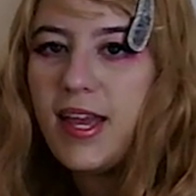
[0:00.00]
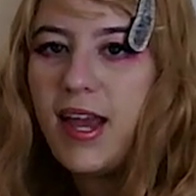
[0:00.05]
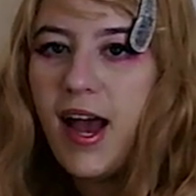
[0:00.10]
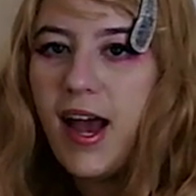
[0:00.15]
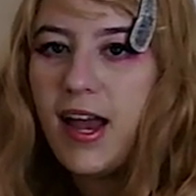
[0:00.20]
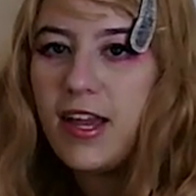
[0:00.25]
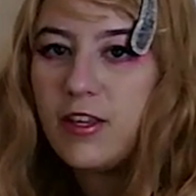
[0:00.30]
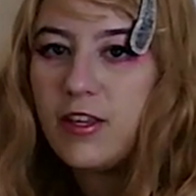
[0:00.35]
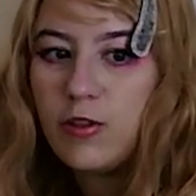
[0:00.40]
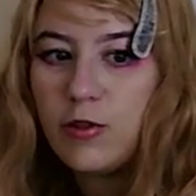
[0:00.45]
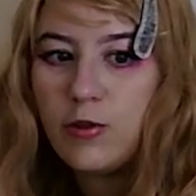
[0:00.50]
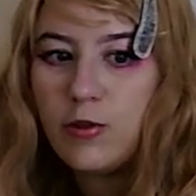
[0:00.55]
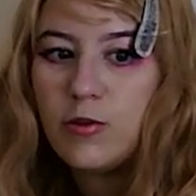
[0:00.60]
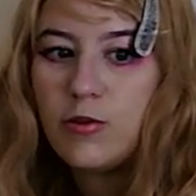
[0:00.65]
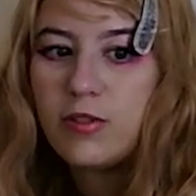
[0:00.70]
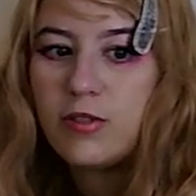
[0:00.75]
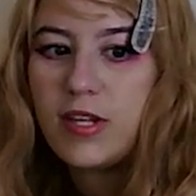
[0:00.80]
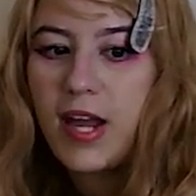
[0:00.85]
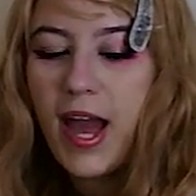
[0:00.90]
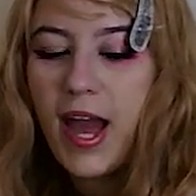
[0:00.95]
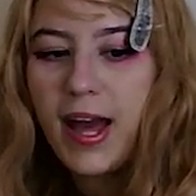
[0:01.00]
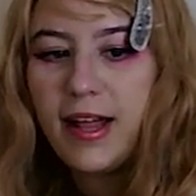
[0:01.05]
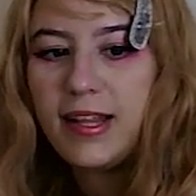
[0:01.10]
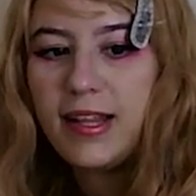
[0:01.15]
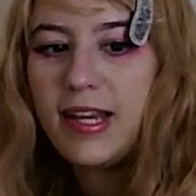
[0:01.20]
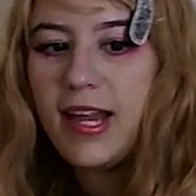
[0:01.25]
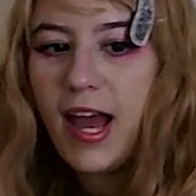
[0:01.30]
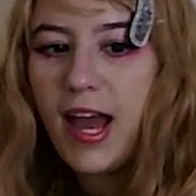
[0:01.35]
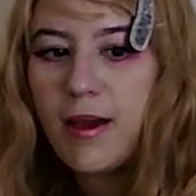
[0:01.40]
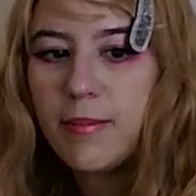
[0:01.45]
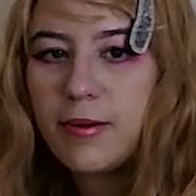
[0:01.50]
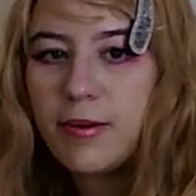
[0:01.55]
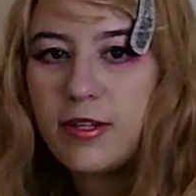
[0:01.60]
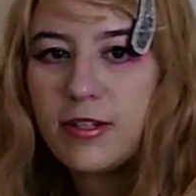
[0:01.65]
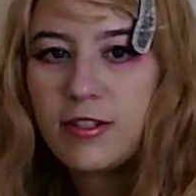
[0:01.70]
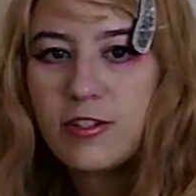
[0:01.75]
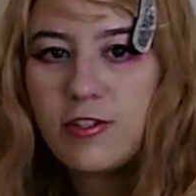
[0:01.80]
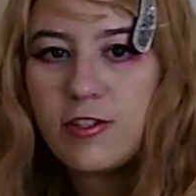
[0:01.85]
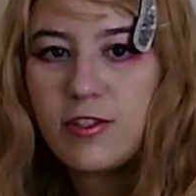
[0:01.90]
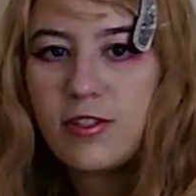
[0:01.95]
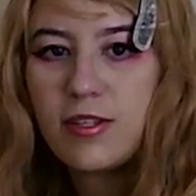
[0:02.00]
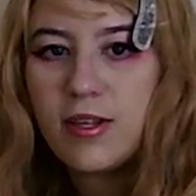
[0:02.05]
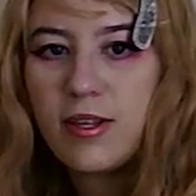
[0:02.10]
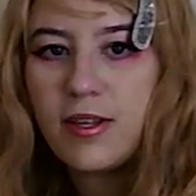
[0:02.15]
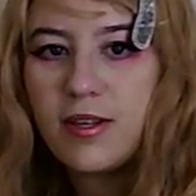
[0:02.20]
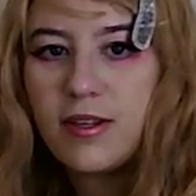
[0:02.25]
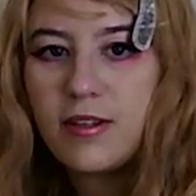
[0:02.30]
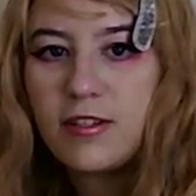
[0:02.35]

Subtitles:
I used Ellie Ebert's